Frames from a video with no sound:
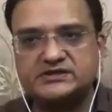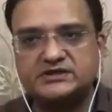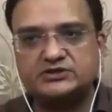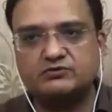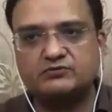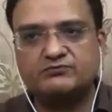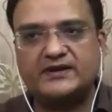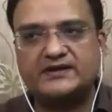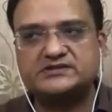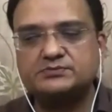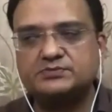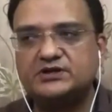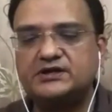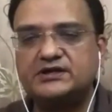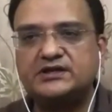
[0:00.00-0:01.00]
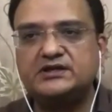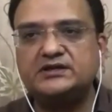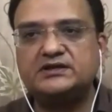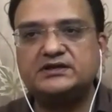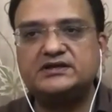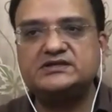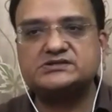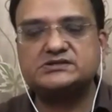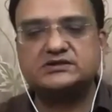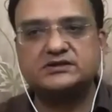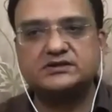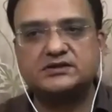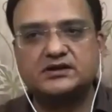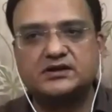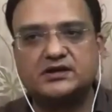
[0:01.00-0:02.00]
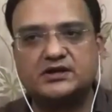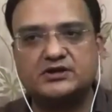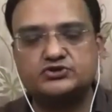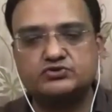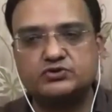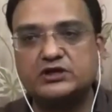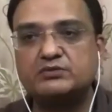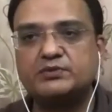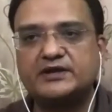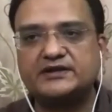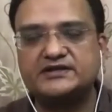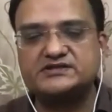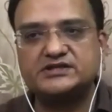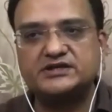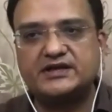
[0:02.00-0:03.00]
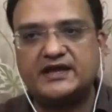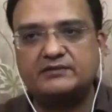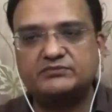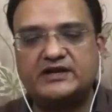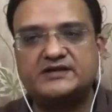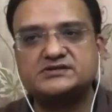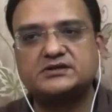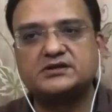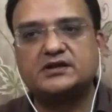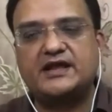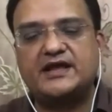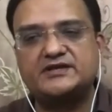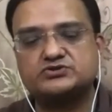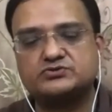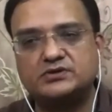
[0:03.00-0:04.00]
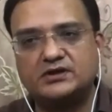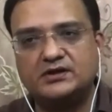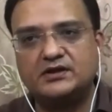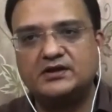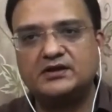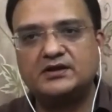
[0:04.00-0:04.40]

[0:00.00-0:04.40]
and your flexibility increased during pregnancy time. That's a natural